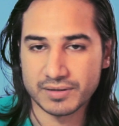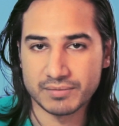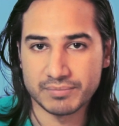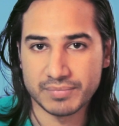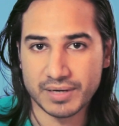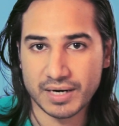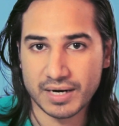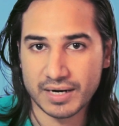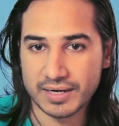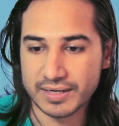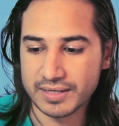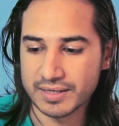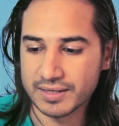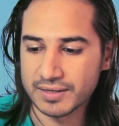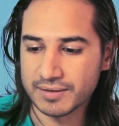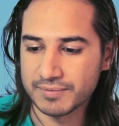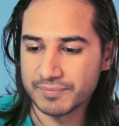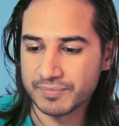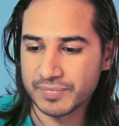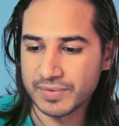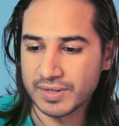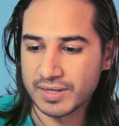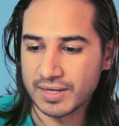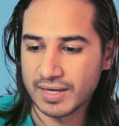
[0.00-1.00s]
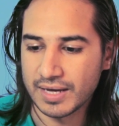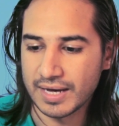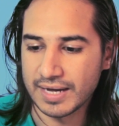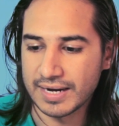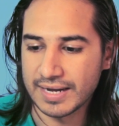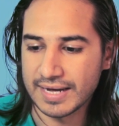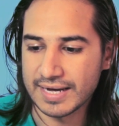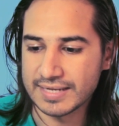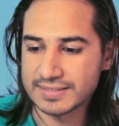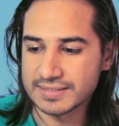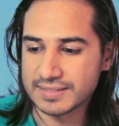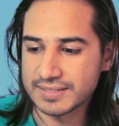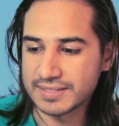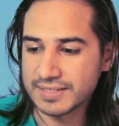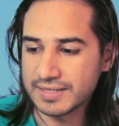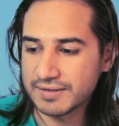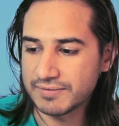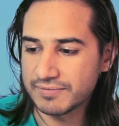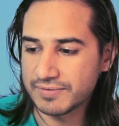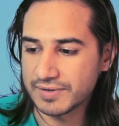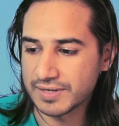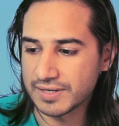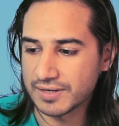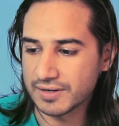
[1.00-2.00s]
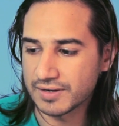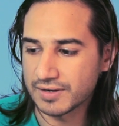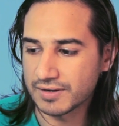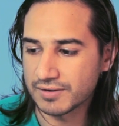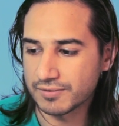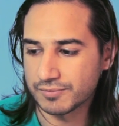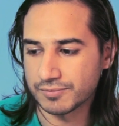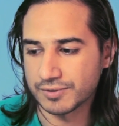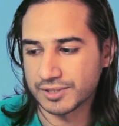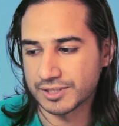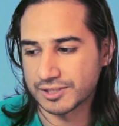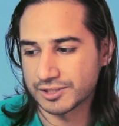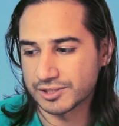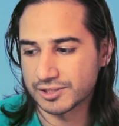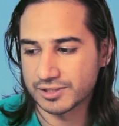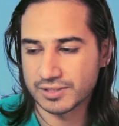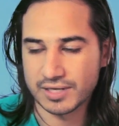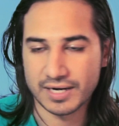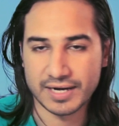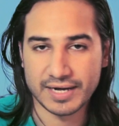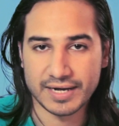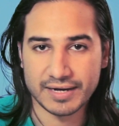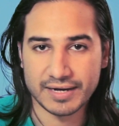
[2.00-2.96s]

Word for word: the body, and it has a div here, which I